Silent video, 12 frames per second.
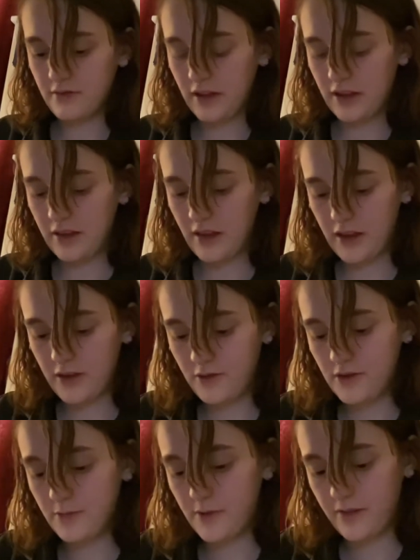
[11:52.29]
and thank you
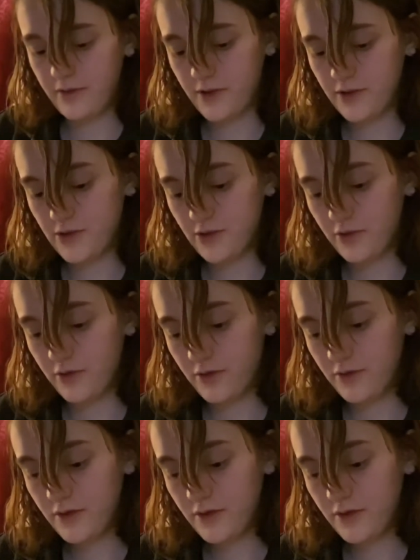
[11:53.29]
to my first journal